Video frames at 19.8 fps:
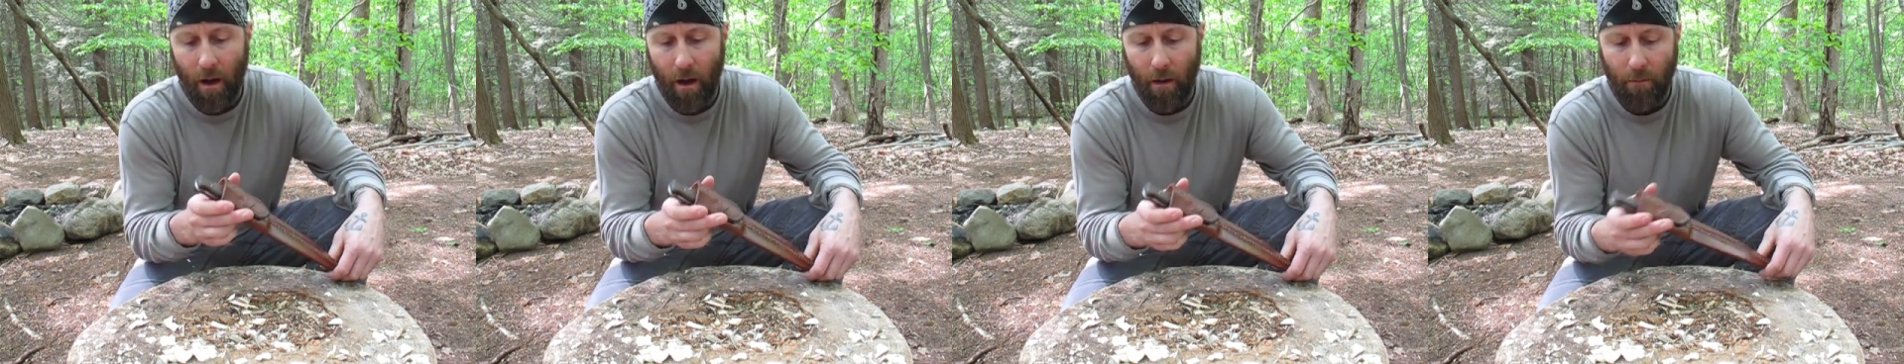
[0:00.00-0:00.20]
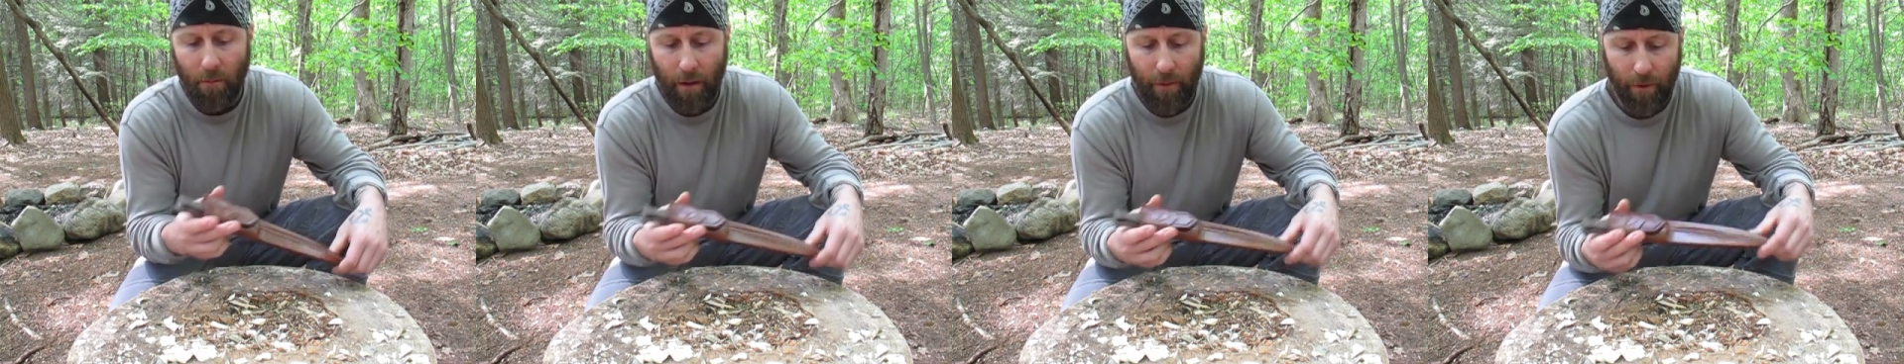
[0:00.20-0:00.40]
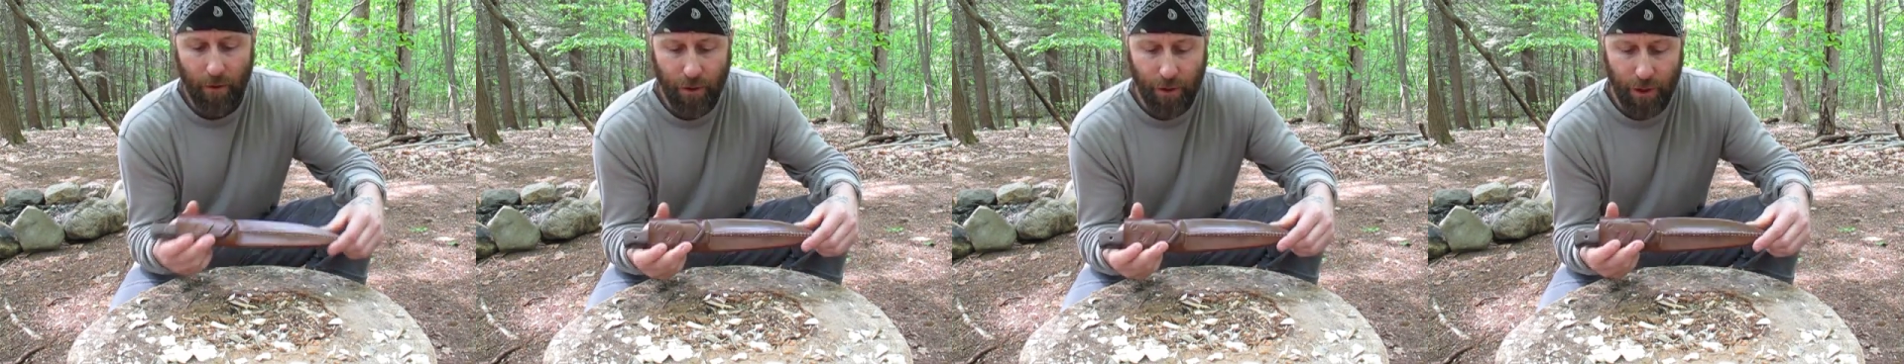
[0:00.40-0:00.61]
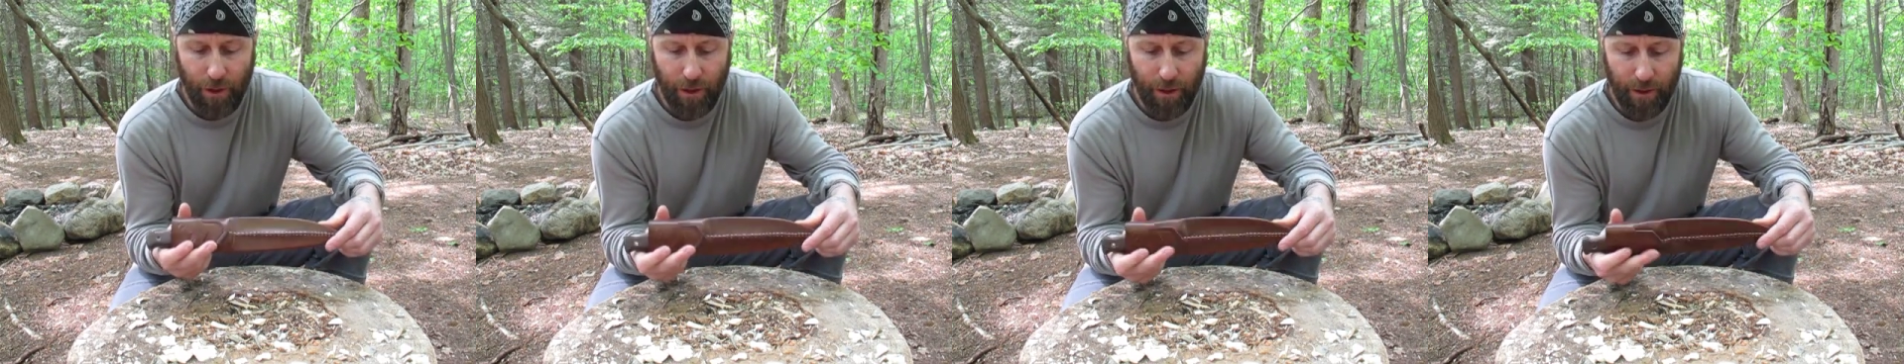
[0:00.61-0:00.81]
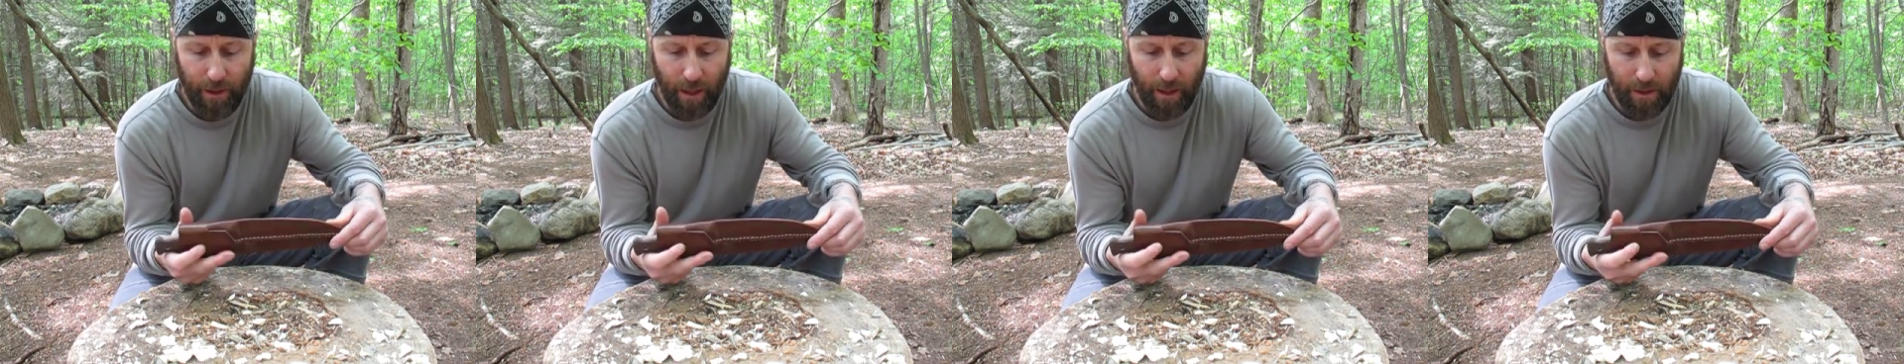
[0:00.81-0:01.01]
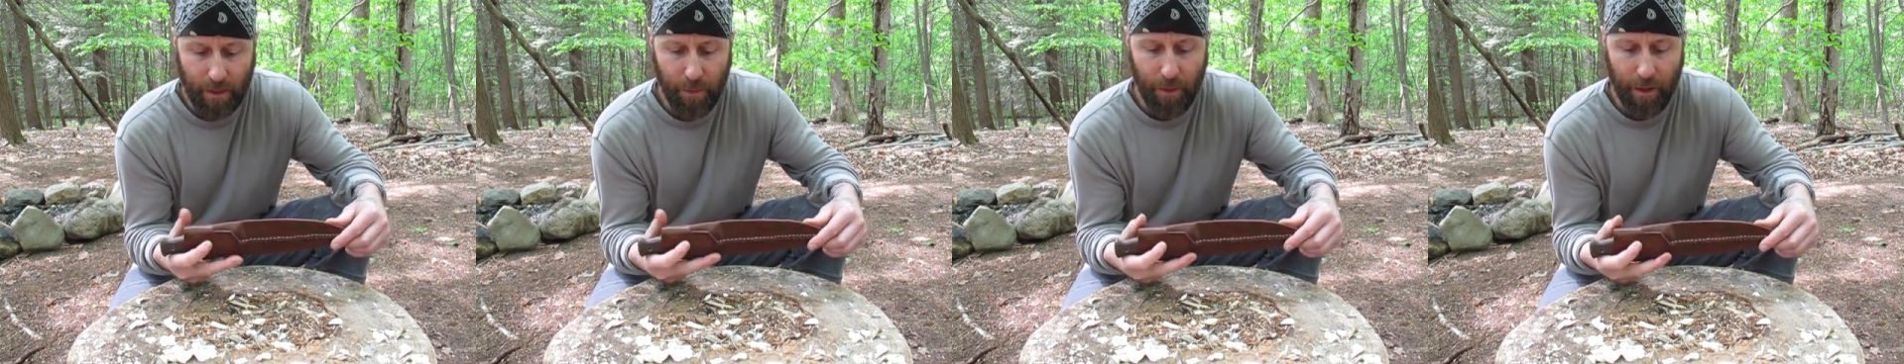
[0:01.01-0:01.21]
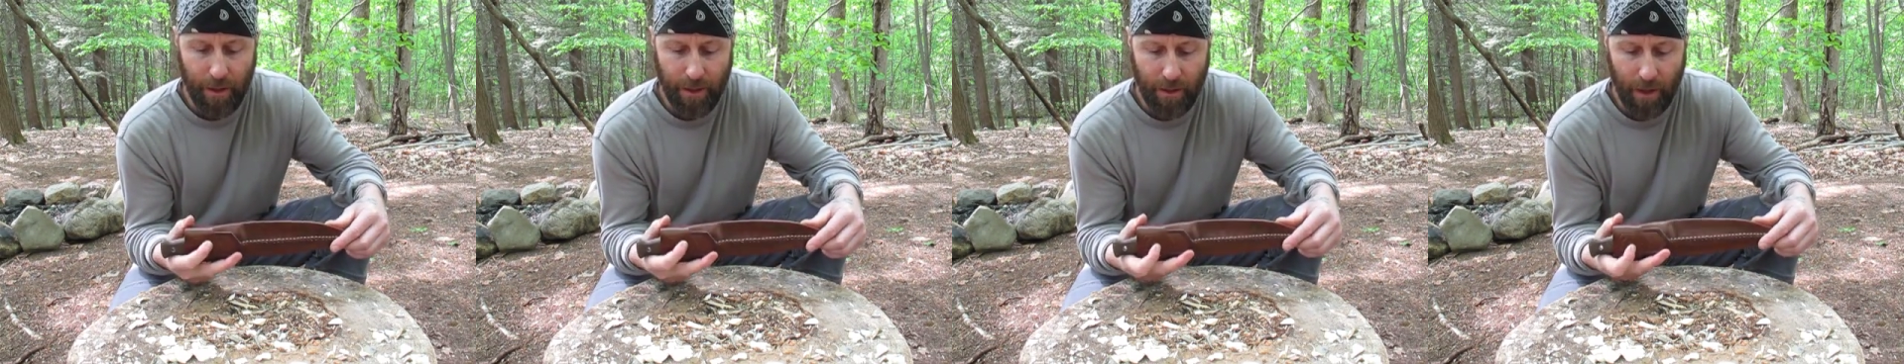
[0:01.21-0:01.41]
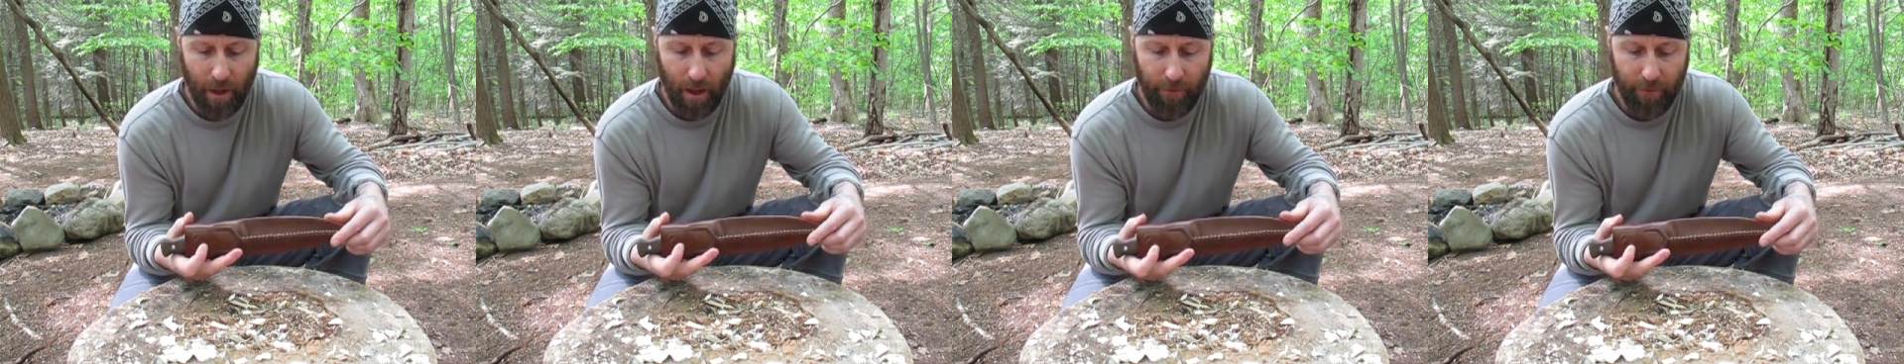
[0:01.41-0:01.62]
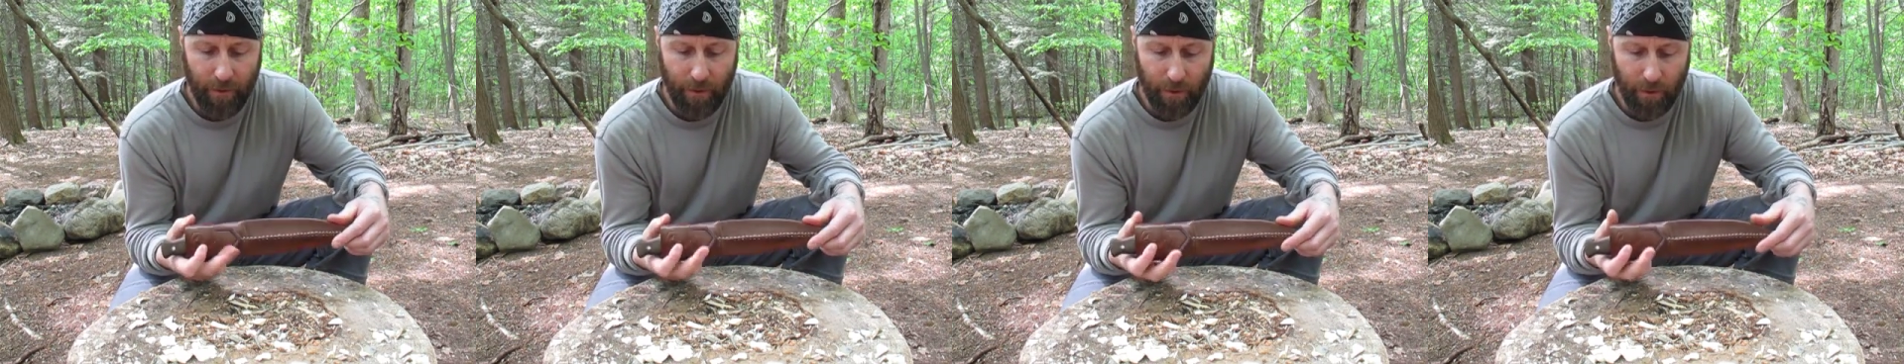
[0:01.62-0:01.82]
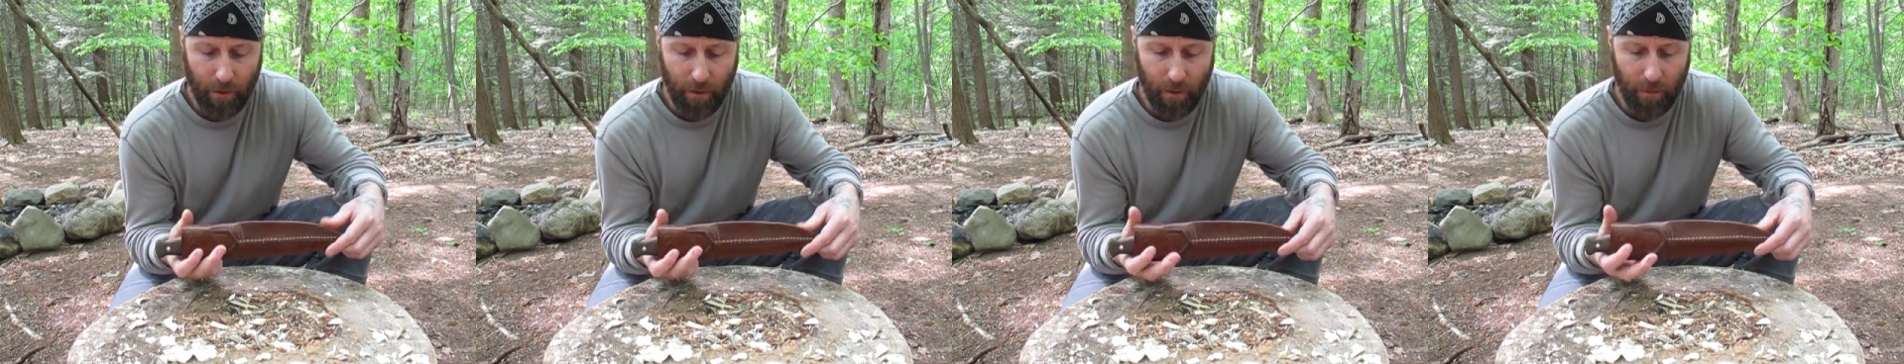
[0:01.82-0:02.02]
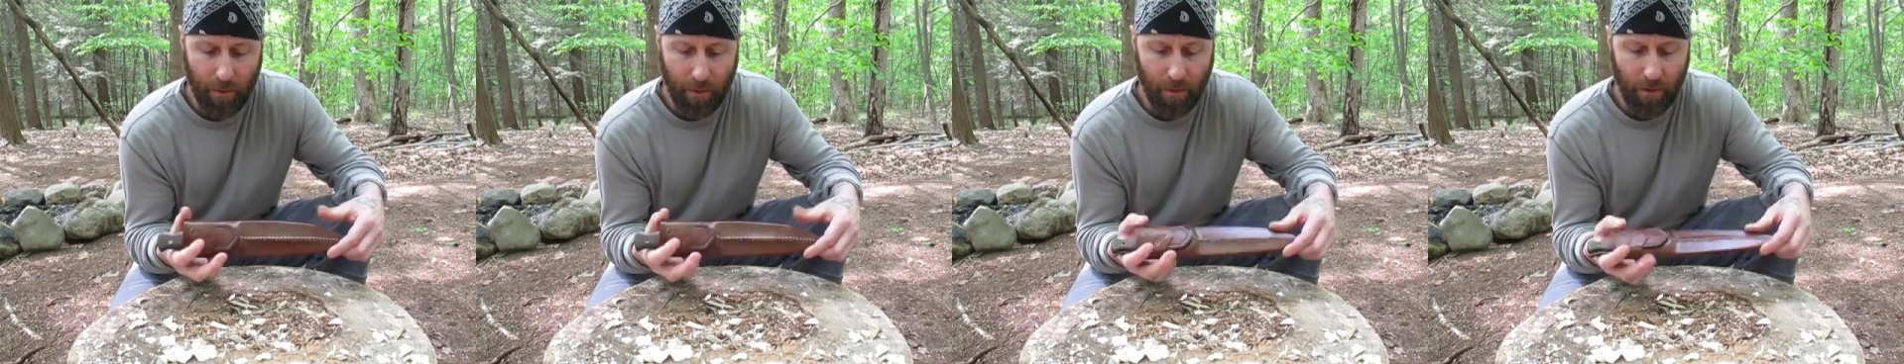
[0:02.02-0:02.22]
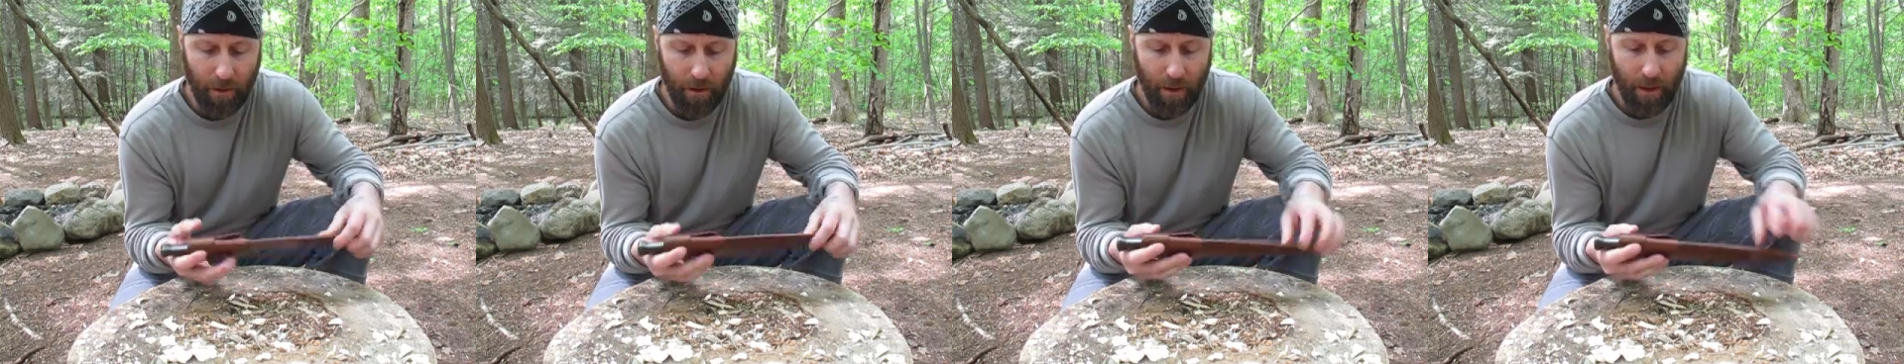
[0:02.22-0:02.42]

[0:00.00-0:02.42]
leather sheath that's pretty tough and durable.